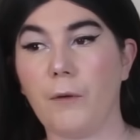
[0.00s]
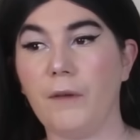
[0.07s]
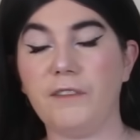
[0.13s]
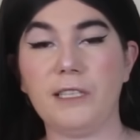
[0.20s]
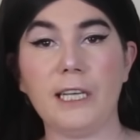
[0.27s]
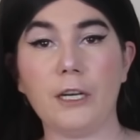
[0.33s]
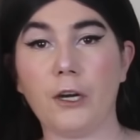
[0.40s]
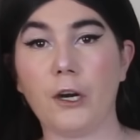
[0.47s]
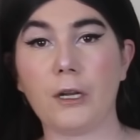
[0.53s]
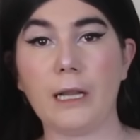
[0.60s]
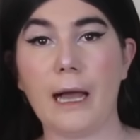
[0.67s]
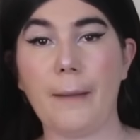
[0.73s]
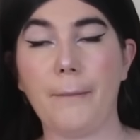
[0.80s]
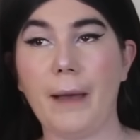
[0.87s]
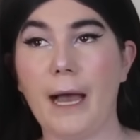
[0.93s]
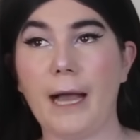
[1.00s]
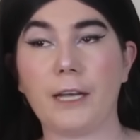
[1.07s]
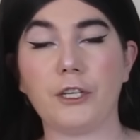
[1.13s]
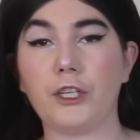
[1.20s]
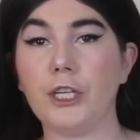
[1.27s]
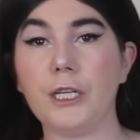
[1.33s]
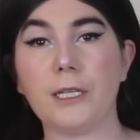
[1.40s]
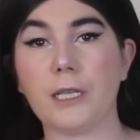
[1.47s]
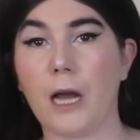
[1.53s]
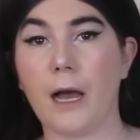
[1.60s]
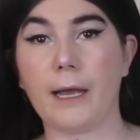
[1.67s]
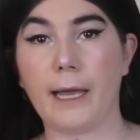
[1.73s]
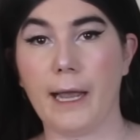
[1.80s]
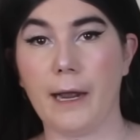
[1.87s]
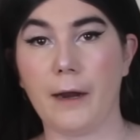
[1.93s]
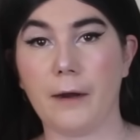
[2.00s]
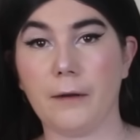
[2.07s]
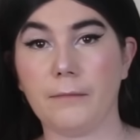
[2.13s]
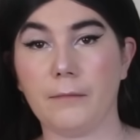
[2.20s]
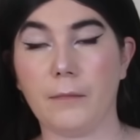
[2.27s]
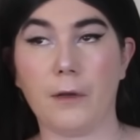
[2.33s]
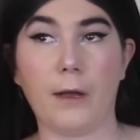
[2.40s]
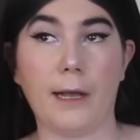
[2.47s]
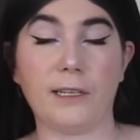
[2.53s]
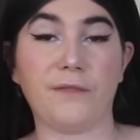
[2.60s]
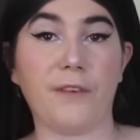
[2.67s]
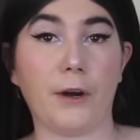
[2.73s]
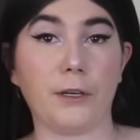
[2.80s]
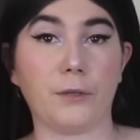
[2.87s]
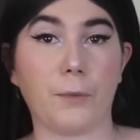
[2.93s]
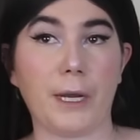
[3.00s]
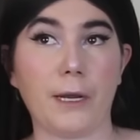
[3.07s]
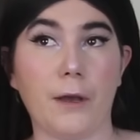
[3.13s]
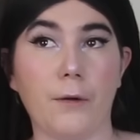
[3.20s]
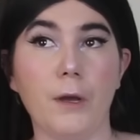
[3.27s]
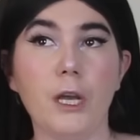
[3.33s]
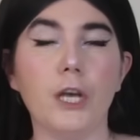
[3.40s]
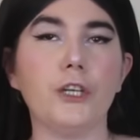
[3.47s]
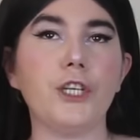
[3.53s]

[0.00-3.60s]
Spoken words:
We've seen her clap back. She does not care, as far as we know.